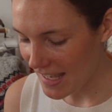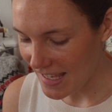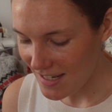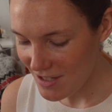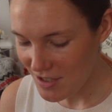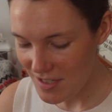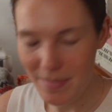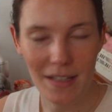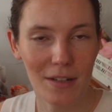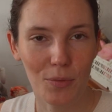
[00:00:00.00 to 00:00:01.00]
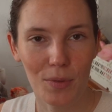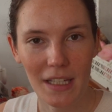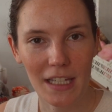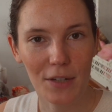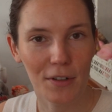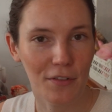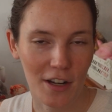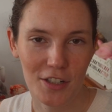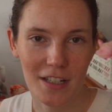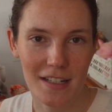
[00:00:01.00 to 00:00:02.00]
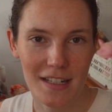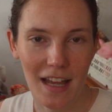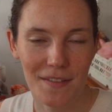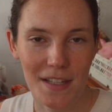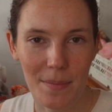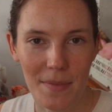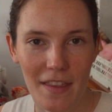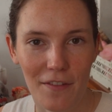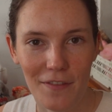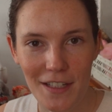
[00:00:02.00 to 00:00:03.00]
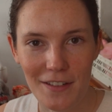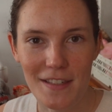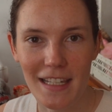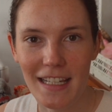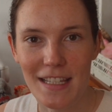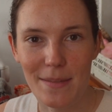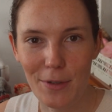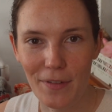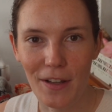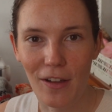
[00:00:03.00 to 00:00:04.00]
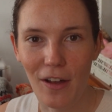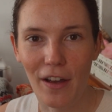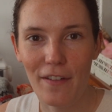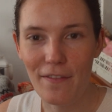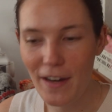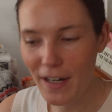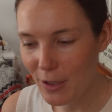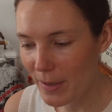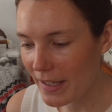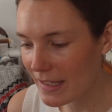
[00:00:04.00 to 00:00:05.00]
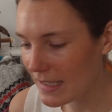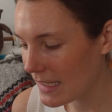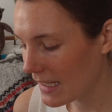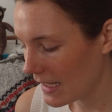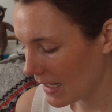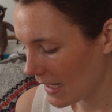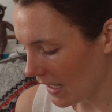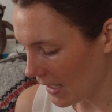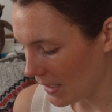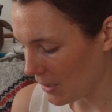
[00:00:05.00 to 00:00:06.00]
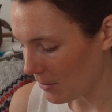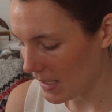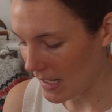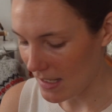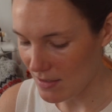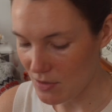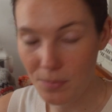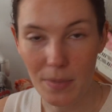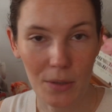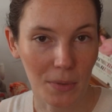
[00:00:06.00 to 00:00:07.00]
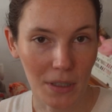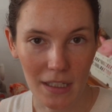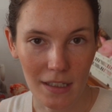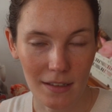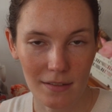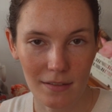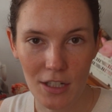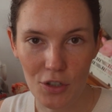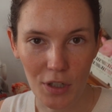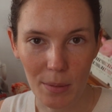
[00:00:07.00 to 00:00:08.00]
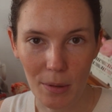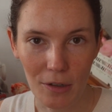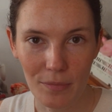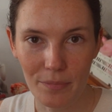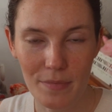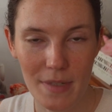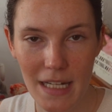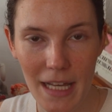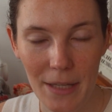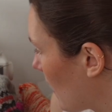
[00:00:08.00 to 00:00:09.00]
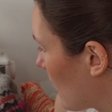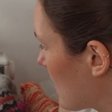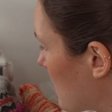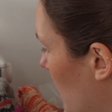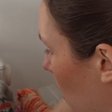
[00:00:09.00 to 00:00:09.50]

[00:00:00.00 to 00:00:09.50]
it has just been really refreshing to have something that feels like it's moving along very quickly, and has been really enjoyable to knit. That is my